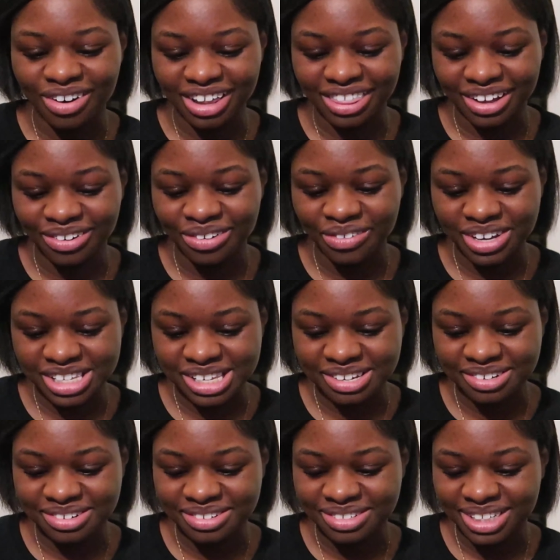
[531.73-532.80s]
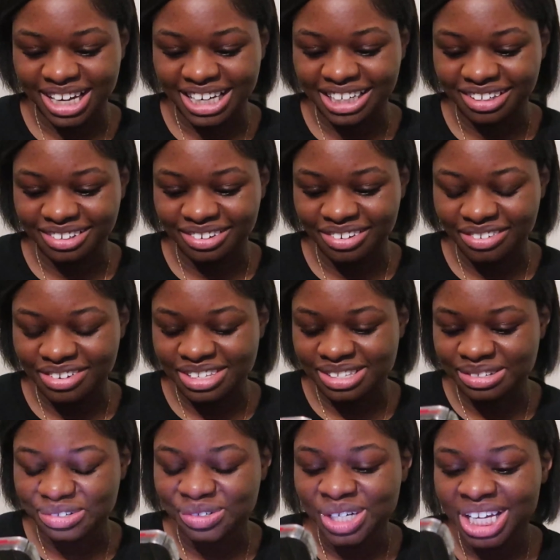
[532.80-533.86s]
was who was who. I need to know who was
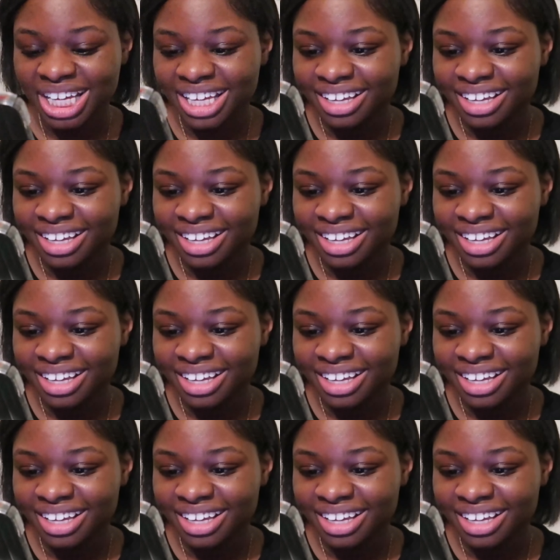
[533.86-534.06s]
who.